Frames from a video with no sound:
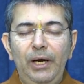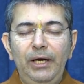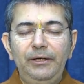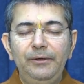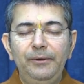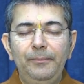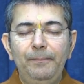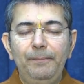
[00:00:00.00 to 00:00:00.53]

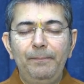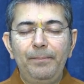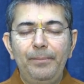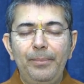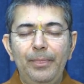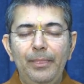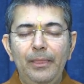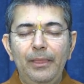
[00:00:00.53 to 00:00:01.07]
But
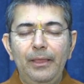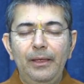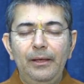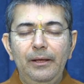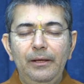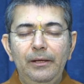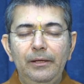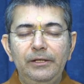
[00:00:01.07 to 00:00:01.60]

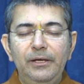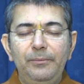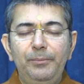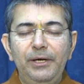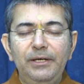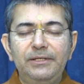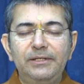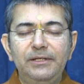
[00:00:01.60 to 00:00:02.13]
the
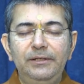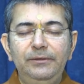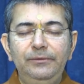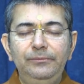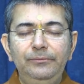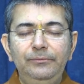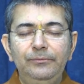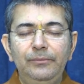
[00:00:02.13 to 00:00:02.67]
person
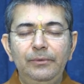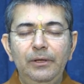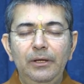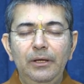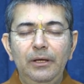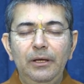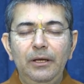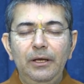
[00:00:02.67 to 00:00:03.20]

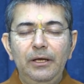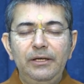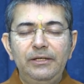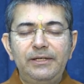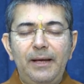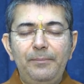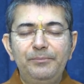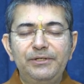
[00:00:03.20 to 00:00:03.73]

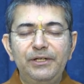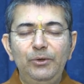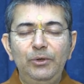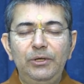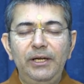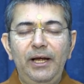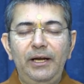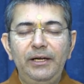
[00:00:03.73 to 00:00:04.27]
is
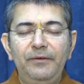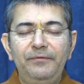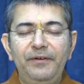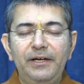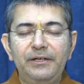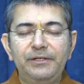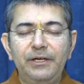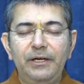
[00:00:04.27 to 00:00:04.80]
absolutely
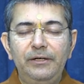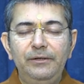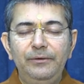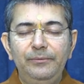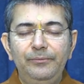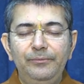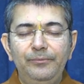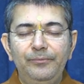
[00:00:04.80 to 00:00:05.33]
unaffected
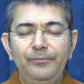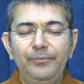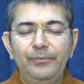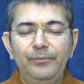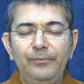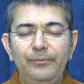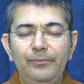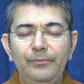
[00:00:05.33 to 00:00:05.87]

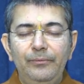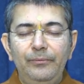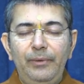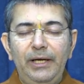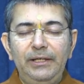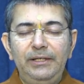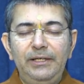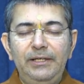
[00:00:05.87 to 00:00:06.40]

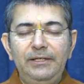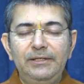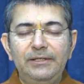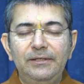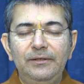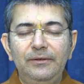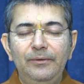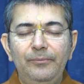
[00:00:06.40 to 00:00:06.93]
by these
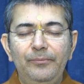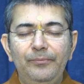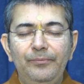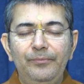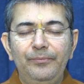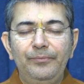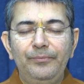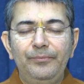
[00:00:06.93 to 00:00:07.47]

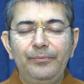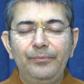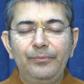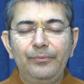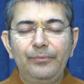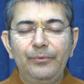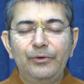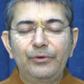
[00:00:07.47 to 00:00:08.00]

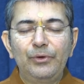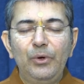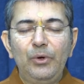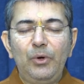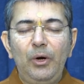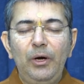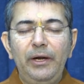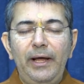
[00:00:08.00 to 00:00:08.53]
so
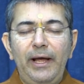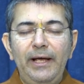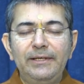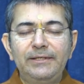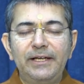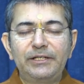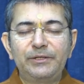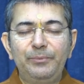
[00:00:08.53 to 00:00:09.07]
called
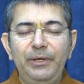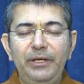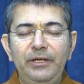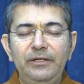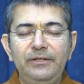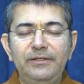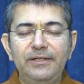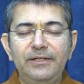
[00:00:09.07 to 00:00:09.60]
as
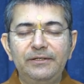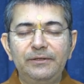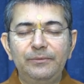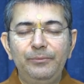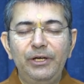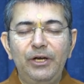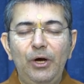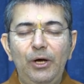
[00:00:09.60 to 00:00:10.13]
experiences
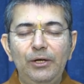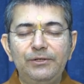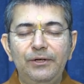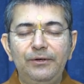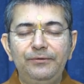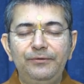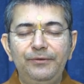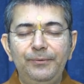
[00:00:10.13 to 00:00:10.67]
because
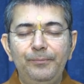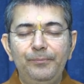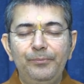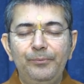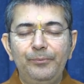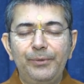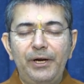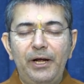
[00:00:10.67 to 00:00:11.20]
of
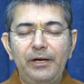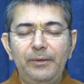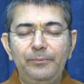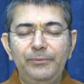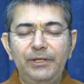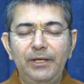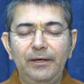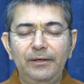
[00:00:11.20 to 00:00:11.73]

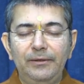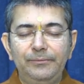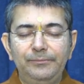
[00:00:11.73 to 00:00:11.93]
prarabdha.